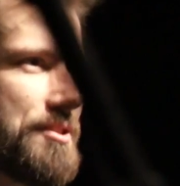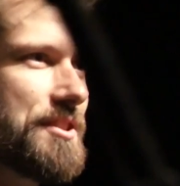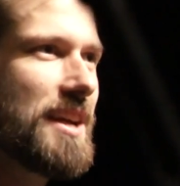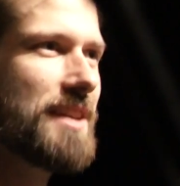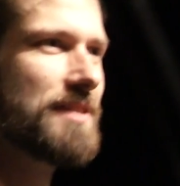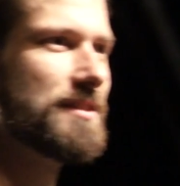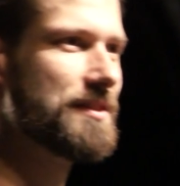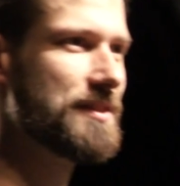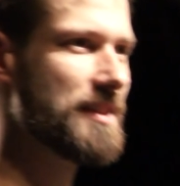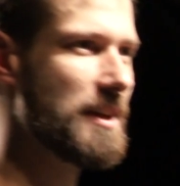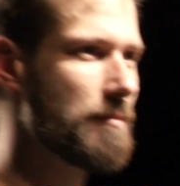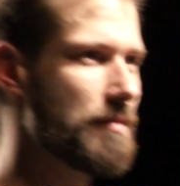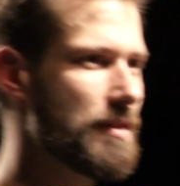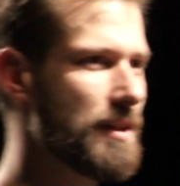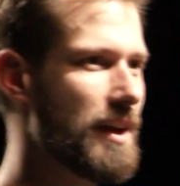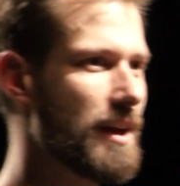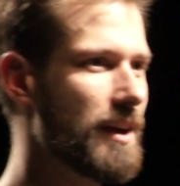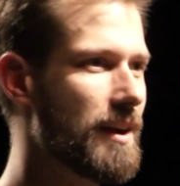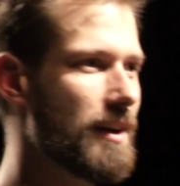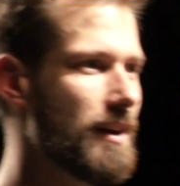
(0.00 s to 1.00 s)
you say is the same
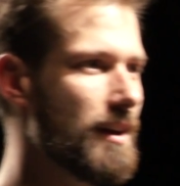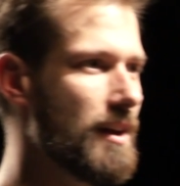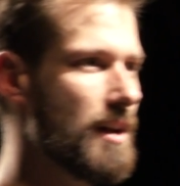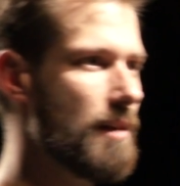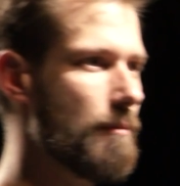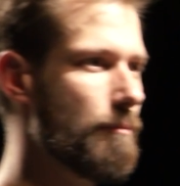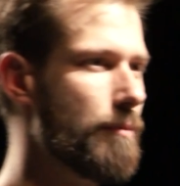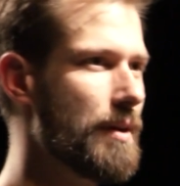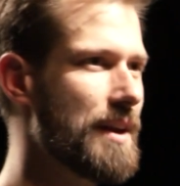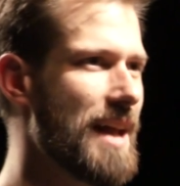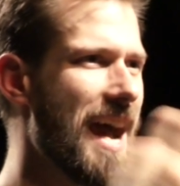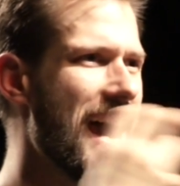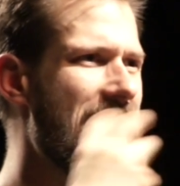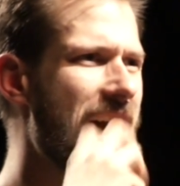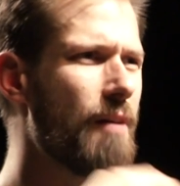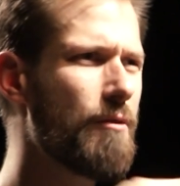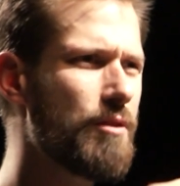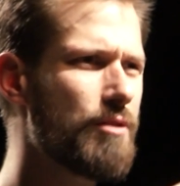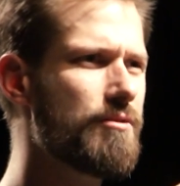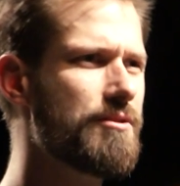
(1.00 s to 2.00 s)
thing, but
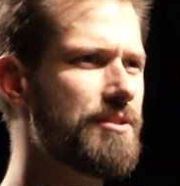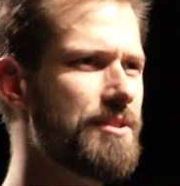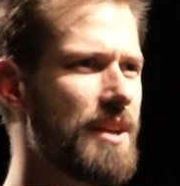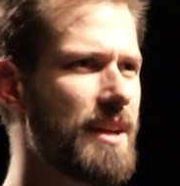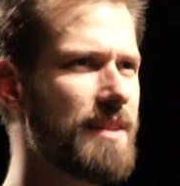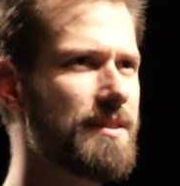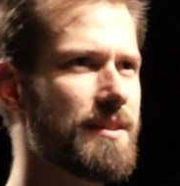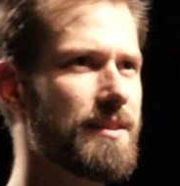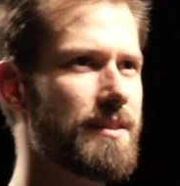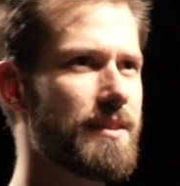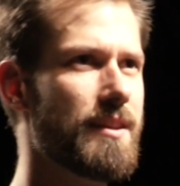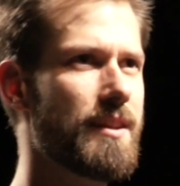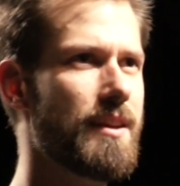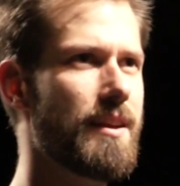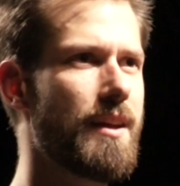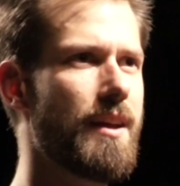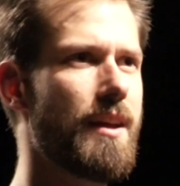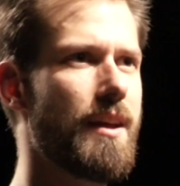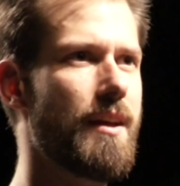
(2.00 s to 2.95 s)
how you says it